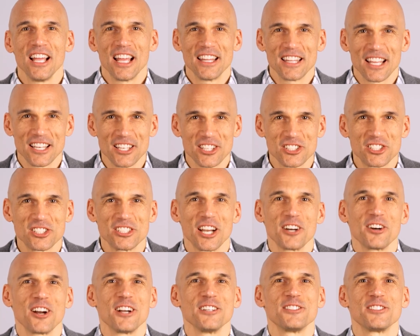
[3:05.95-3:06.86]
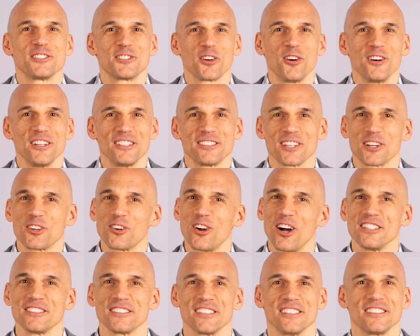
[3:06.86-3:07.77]
and then to share our stories
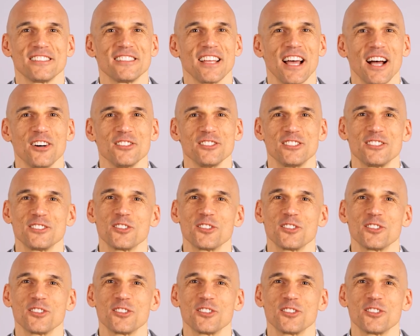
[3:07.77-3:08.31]
across the sound.